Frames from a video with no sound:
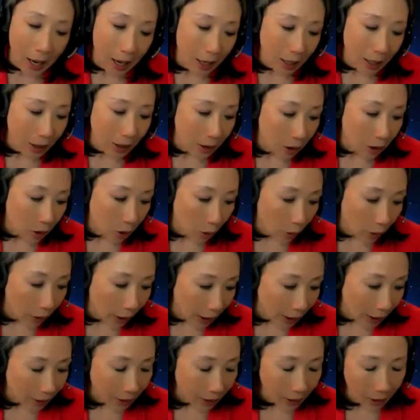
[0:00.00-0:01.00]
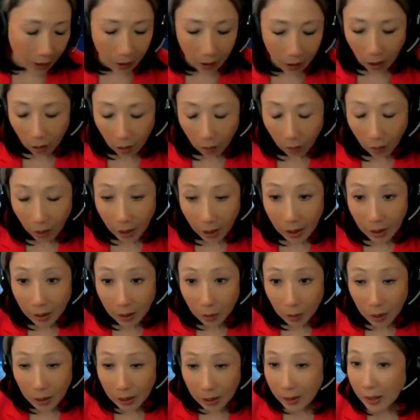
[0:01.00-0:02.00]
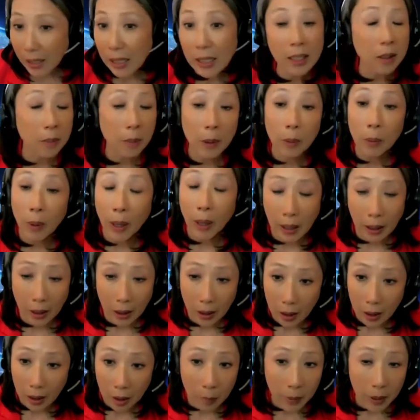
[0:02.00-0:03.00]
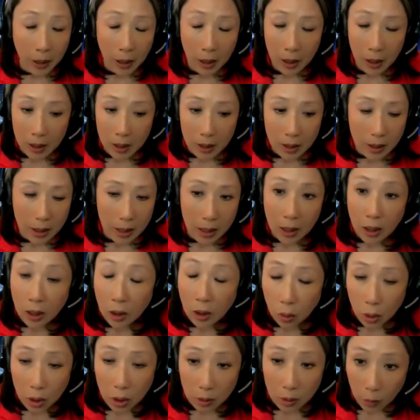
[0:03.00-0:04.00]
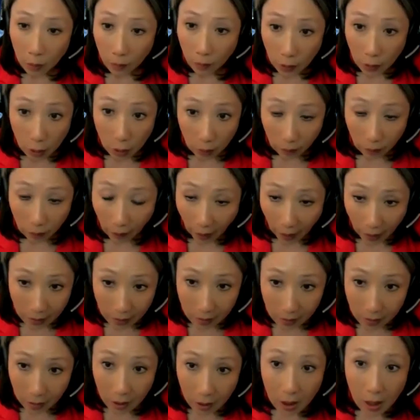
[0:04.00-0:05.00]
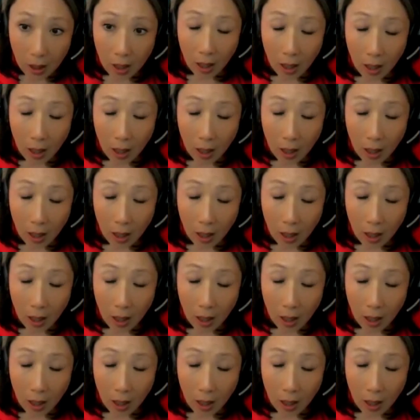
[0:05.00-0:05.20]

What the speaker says: And so they said, all right, it needs to be regulated because the industry is moving too fast